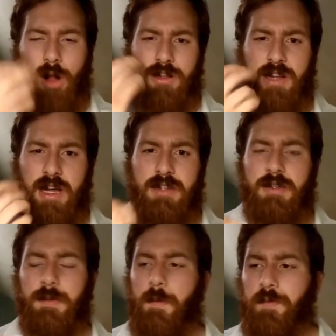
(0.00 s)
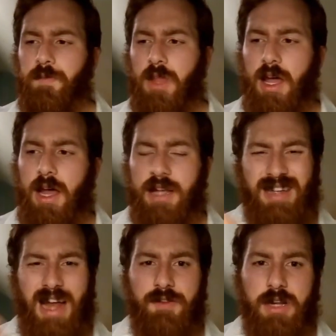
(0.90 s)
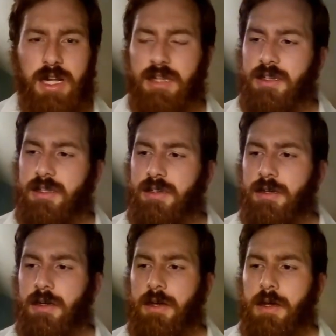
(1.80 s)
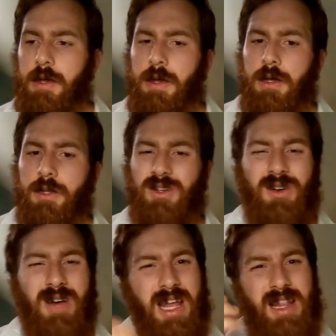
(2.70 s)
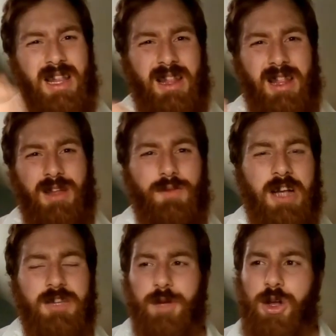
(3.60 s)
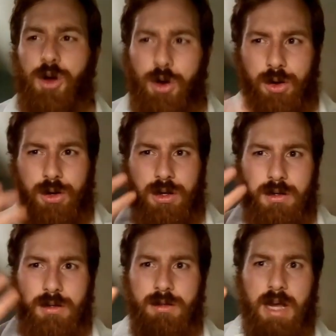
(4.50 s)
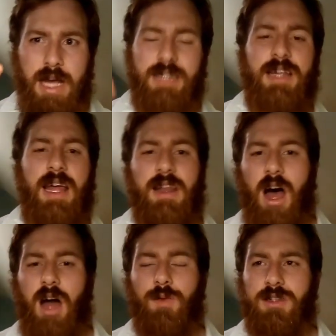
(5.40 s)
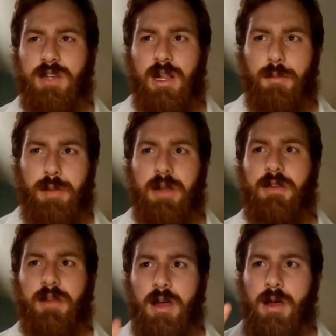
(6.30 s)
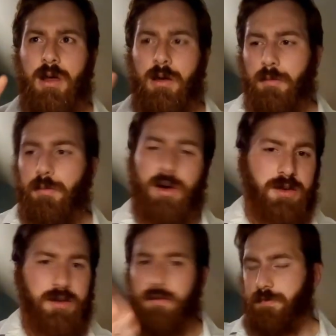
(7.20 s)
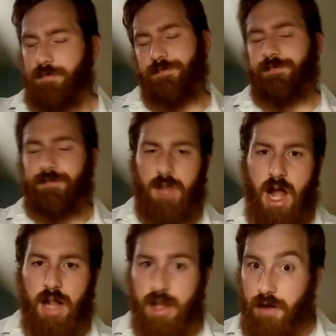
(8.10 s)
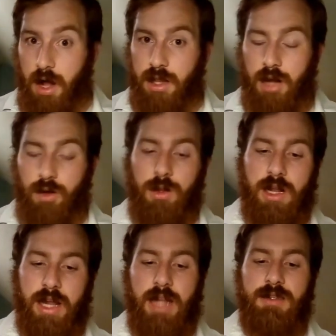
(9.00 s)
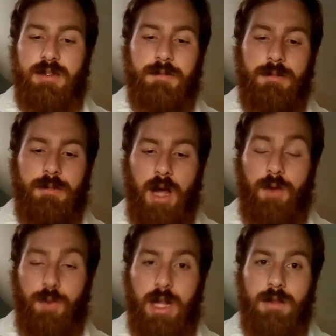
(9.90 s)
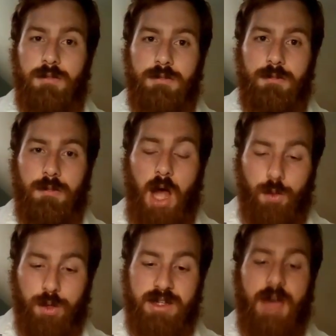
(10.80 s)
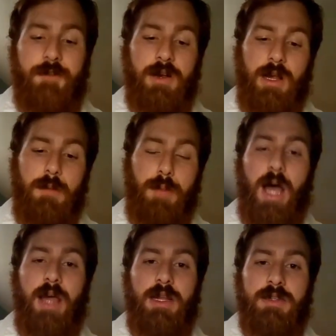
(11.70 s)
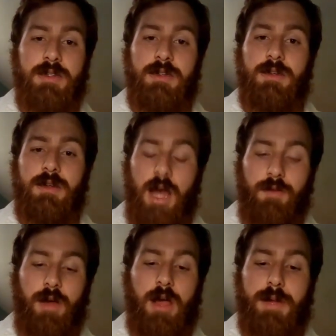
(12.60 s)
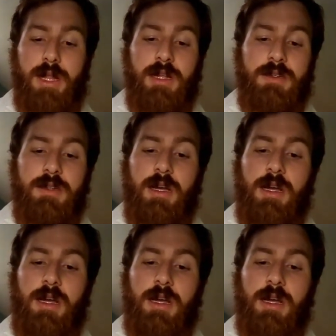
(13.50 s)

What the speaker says: taste as an aftertaste. So the raspberry could extend onwards a little bit, but I'll not hold that against them. I would definitely buy this and recommend this.